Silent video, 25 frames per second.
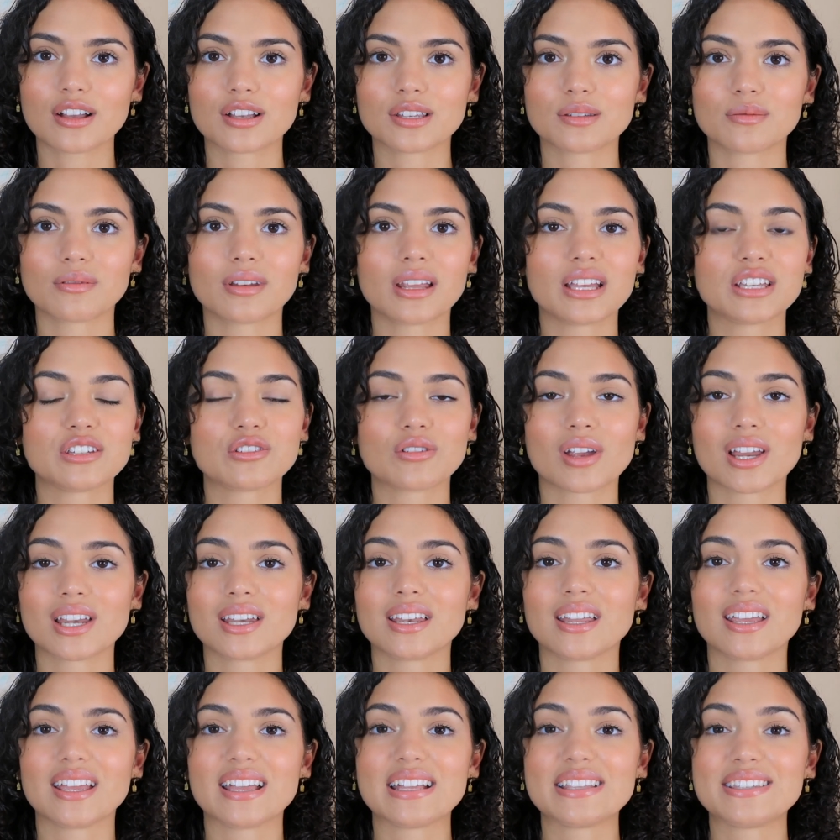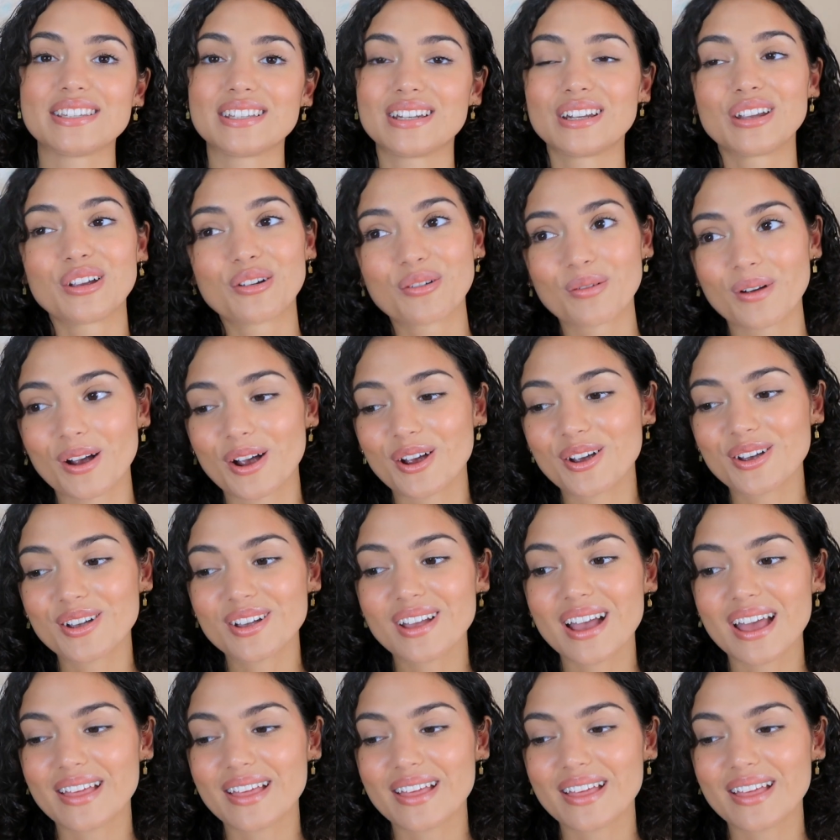because when I straightened it, it didn't grow.